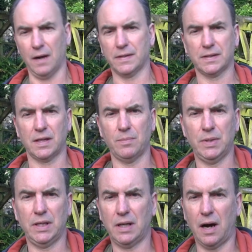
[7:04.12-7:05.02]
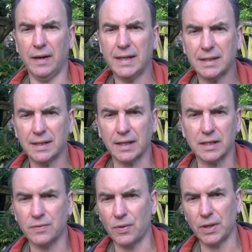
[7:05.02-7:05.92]
Ask somebody to hide
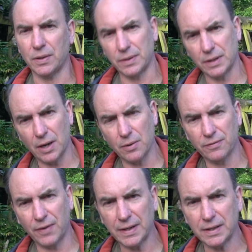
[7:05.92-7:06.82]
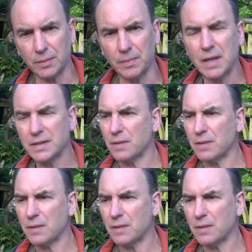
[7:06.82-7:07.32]
things for you, then go and find them.